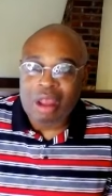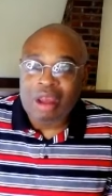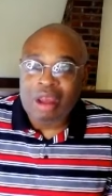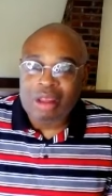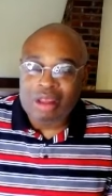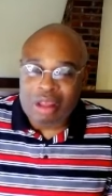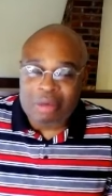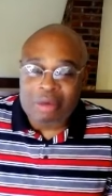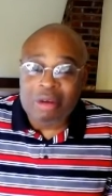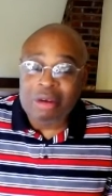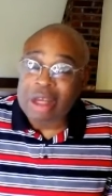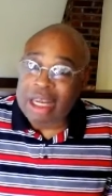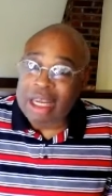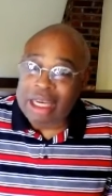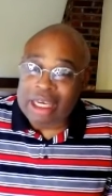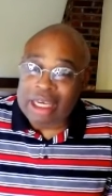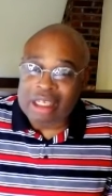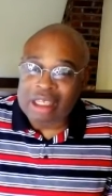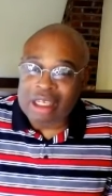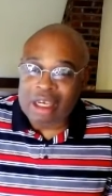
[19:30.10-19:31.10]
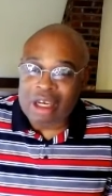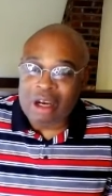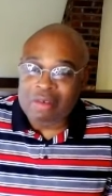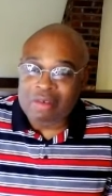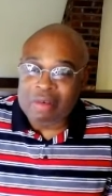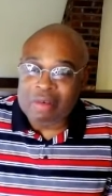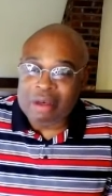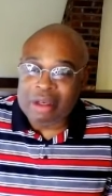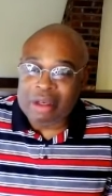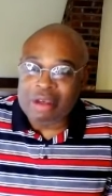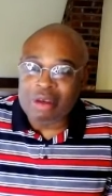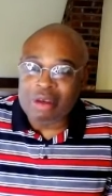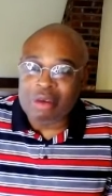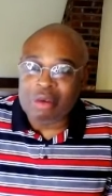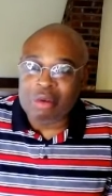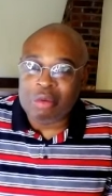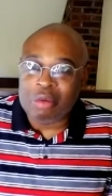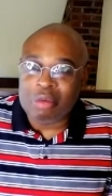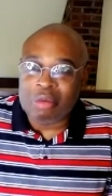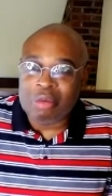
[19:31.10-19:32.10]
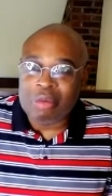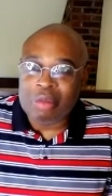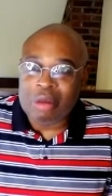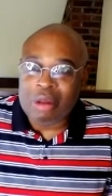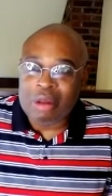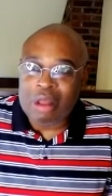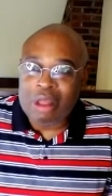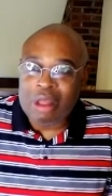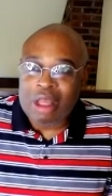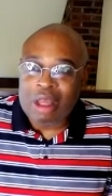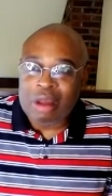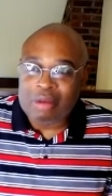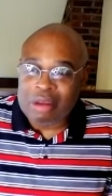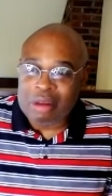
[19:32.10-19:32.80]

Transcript: Some of you ladies can learn from this too. And